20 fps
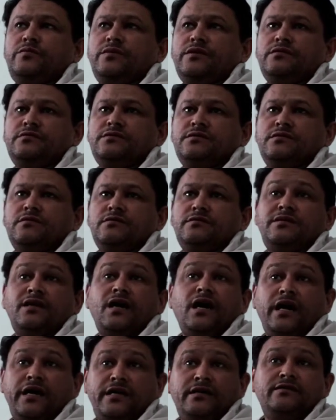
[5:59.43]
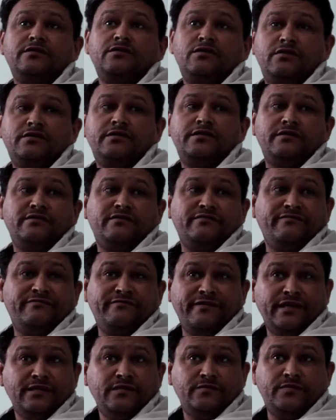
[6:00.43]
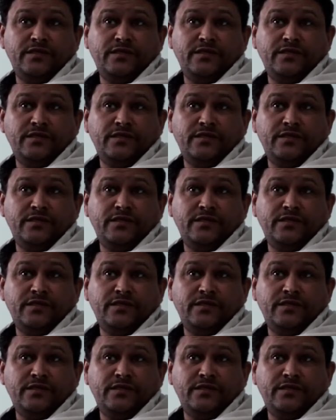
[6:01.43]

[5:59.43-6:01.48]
because it's got the highest content of fat,